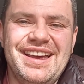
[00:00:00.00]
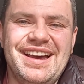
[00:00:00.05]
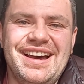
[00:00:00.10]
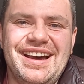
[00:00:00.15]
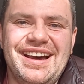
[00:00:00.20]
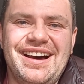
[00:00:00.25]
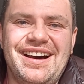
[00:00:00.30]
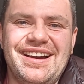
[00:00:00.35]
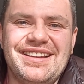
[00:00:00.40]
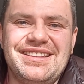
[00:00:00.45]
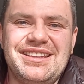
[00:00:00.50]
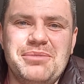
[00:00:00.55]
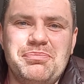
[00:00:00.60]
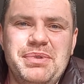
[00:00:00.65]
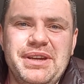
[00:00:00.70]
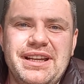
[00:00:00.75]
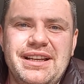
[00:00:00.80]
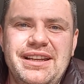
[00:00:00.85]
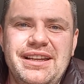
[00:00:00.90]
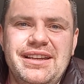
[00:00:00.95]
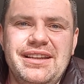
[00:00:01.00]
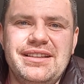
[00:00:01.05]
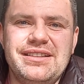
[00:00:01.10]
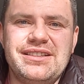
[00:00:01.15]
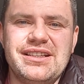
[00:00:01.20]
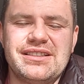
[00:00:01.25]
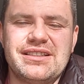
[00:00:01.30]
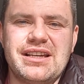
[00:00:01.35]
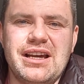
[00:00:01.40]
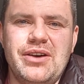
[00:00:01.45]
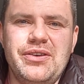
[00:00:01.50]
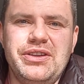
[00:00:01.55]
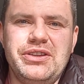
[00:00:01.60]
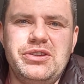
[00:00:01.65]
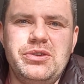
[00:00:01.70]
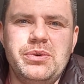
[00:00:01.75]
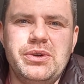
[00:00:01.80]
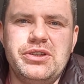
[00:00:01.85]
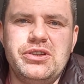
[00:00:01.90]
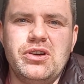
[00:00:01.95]
I typically just go
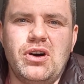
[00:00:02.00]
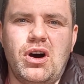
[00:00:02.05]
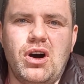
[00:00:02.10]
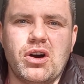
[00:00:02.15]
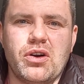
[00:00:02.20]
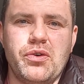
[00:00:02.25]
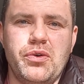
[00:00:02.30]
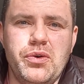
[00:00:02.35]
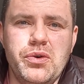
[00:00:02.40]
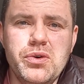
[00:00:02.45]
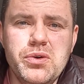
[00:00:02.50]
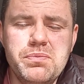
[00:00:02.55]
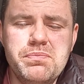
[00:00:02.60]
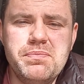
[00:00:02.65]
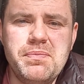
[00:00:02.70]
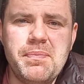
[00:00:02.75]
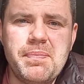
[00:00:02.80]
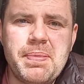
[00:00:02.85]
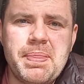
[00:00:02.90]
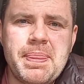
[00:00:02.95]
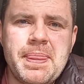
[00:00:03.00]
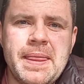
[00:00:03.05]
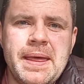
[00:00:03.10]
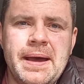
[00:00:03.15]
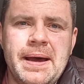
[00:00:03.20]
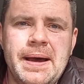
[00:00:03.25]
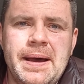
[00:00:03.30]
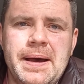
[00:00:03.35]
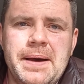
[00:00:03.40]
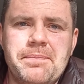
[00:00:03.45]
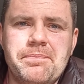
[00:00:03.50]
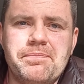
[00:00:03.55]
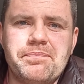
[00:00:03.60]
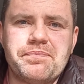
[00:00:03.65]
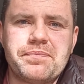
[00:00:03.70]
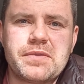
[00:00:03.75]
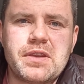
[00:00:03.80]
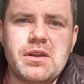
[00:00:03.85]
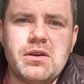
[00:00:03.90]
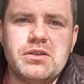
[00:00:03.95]
into a dark room,
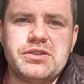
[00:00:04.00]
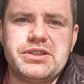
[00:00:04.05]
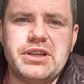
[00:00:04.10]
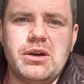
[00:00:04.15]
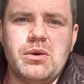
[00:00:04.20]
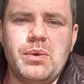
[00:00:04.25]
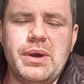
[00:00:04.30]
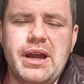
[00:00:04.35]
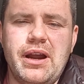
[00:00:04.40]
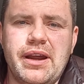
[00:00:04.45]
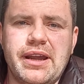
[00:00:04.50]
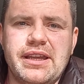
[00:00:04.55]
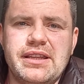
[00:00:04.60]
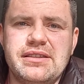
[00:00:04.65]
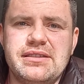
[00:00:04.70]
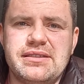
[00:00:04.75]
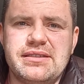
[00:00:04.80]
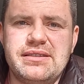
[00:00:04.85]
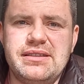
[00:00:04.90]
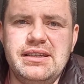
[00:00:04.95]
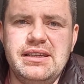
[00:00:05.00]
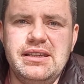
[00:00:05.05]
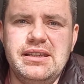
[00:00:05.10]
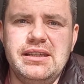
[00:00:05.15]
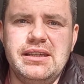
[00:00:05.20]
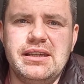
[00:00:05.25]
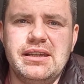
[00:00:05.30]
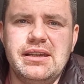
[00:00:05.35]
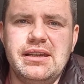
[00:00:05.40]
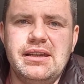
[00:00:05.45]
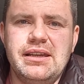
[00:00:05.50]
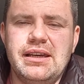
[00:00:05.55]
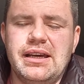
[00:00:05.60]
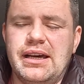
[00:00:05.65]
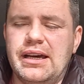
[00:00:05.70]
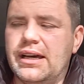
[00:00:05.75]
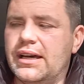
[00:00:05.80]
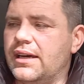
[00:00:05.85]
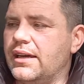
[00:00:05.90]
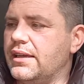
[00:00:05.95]
so where I can see
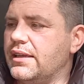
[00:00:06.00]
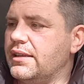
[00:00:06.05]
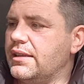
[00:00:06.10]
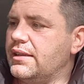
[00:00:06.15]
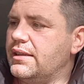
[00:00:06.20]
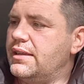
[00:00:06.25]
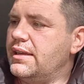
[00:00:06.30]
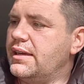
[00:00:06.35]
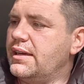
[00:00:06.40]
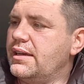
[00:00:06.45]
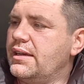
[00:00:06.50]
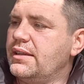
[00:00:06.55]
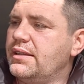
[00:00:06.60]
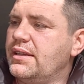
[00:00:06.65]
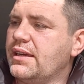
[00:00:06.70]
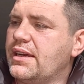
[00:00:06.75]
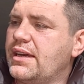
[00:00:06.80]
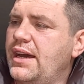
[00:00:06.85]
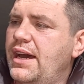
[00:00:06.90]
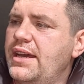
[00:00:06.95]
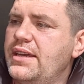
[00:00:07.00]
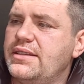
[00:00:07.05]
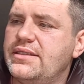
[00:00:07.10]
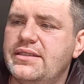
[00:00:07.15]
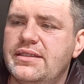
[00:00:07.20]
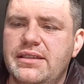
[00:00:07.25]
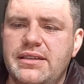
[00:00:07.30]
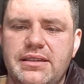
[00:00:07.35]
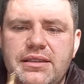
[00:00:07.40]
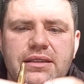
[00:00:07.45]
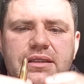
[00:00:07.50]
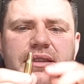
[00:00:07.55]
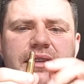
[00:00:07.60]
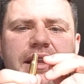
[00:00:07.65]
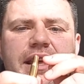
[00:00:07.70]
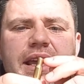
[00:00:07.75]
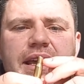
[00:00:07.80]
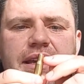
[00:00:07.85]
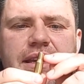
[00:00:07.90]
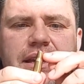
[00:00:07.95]
the case
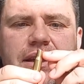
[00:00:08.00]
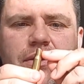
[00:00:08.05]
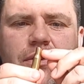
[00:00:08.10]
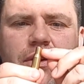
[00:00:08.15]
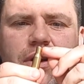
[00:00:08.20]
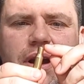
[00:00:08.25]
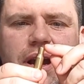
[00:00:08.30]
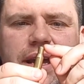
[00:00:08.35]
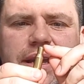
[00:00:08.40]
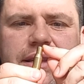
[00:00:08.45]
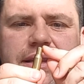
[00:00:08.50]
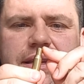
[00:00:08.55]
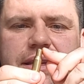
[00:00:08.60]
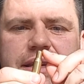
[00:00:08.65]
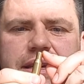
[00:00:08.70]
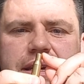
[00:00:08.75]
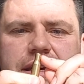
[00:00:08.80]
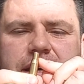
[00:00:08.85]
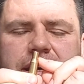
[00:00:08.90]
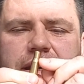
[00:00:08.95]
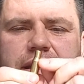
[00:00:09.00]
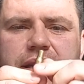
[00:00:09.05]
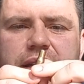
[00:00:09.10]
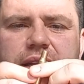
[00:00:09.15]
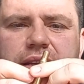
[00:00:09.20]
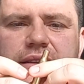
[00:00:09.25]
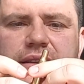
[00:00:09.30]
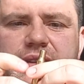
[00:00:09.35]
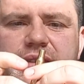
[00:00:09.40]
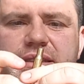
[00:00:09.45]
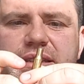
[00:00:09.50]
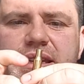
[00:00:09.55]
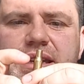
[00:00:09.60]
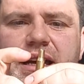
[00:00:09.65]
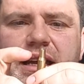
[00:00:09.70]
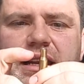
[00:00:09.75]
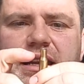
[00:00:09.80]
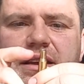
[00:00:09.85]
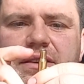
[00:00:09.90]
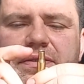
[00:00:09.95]
neck right here,
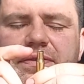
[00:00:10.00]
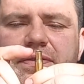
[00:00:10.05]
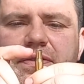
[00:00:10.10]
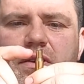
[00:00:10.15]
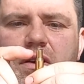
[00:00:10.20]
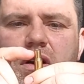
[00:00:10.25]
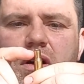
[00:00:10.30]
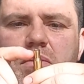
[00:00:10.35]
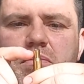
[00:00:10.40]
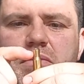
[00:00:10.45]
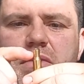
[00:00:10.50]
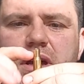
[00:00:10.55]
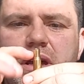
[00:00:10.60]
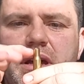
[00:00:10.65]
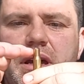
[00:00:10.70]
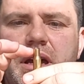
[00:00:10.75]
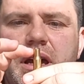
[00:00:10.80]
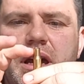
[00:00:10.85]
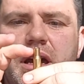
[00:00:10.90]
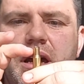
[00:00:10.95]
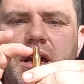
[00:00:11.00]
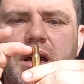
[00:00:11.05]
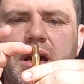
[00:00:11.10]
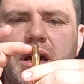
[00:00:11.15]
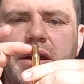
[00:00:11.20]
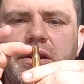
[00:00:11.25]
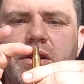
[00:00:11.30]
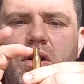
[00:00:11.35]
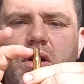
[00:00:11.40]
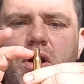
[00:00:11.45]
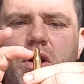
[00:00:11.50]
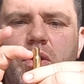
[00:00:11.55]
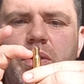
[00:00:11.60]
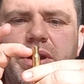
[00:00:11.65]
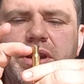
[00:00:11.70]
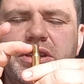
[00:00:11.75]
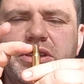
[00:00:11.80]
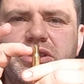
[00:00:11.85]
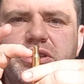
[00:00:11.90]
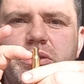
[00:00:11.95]
discolor from an
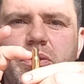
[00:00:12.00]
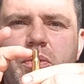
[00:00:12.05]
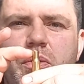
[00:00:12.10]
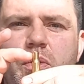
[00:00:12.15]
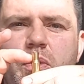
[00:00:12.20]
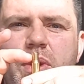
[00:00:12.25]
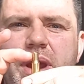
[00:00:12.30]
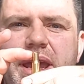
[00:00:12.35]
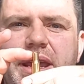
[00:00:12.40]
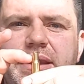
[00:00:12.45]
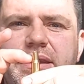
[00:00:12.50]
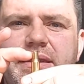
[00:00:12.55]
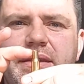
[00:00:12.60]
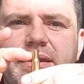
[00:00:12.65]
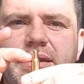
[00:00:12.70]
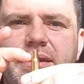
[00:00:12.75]
orange red